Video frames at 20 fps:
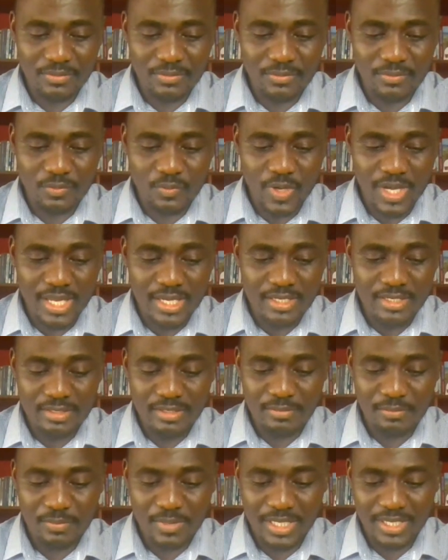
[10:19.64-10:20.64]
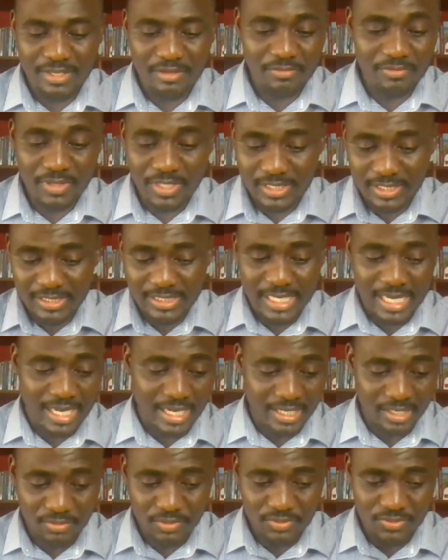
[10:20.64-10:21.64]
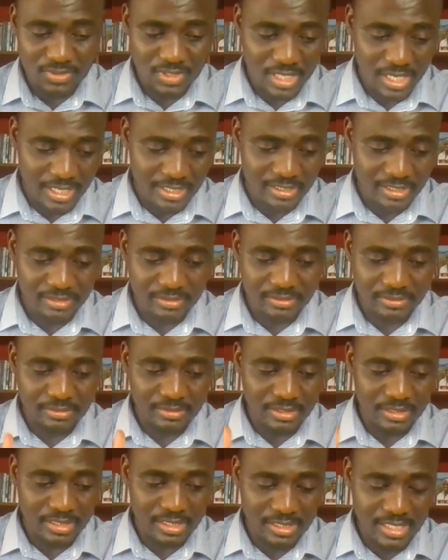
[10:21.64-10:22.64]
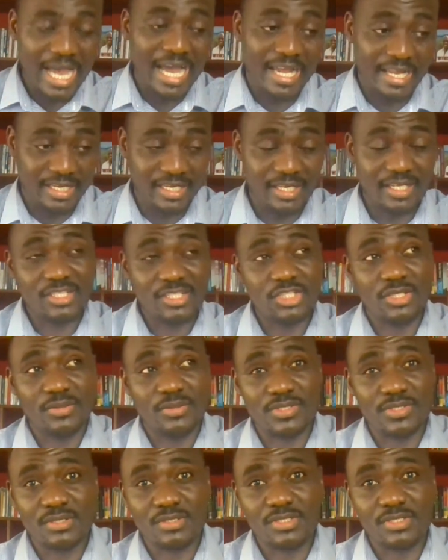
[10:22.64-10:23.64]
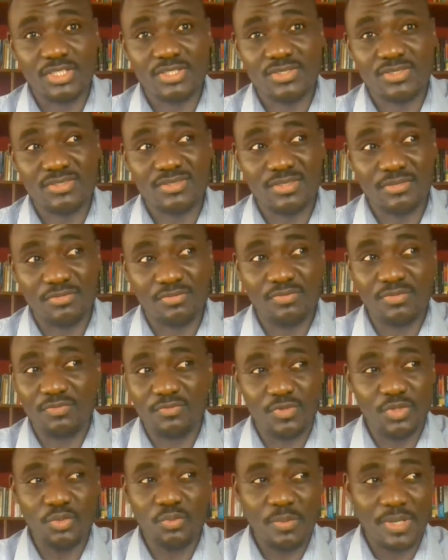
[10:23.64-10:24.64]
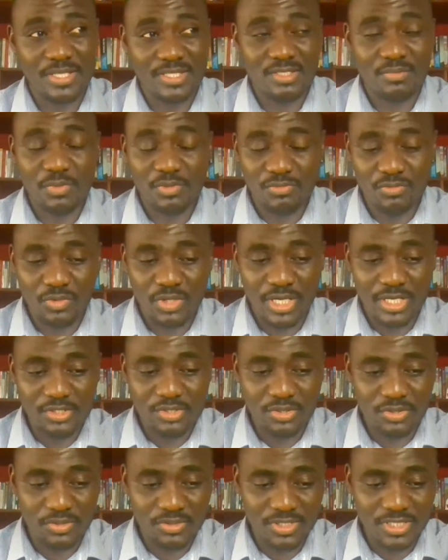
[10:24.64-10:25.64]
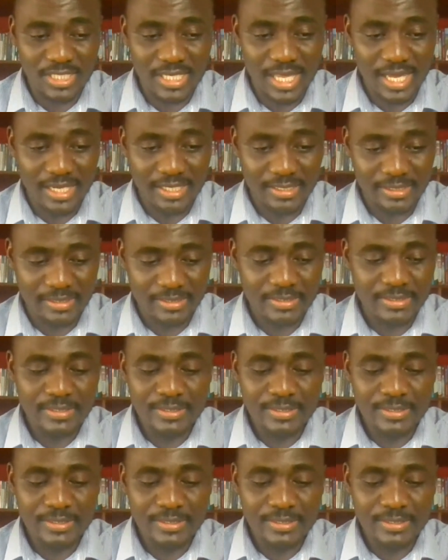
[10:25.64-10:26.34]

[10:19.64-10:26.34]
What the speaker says: when my father died, I was nine actually. I was just a few months before I turned 9.